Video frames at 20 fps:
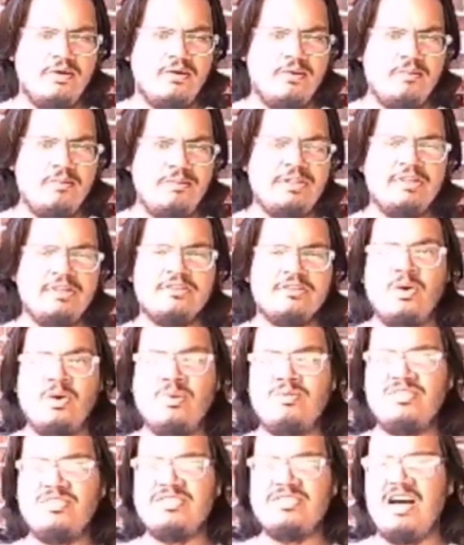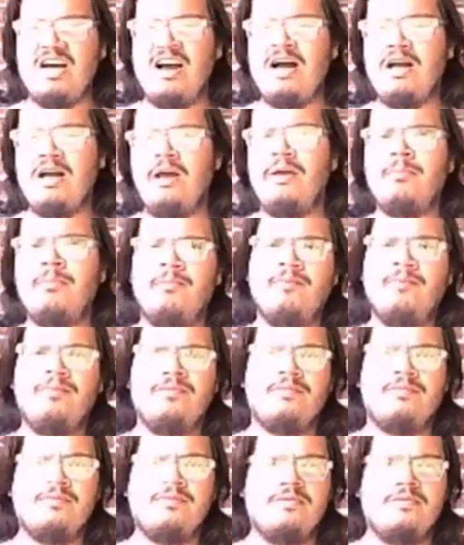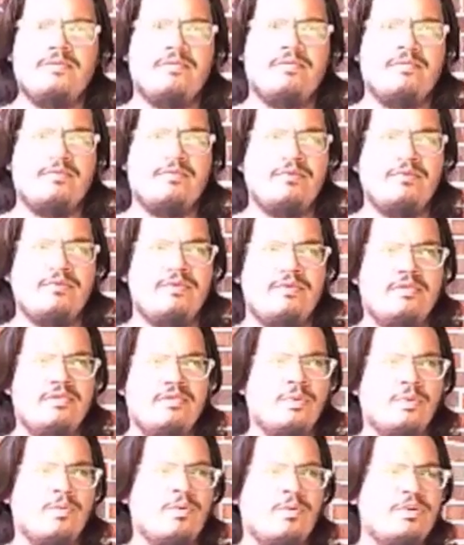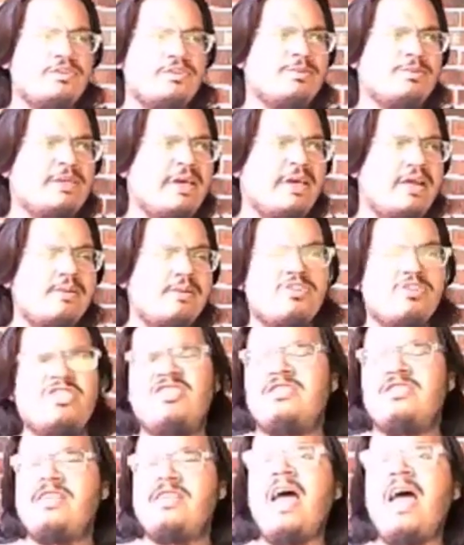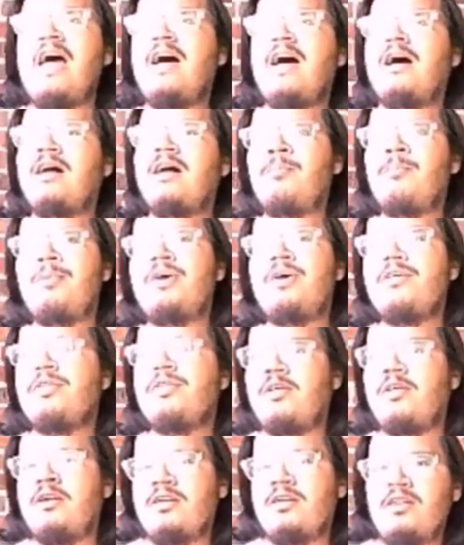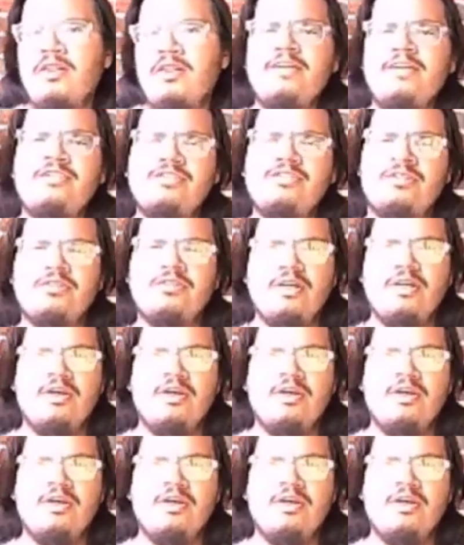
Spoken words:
Because over time, the woods became just that, a myth and a legend.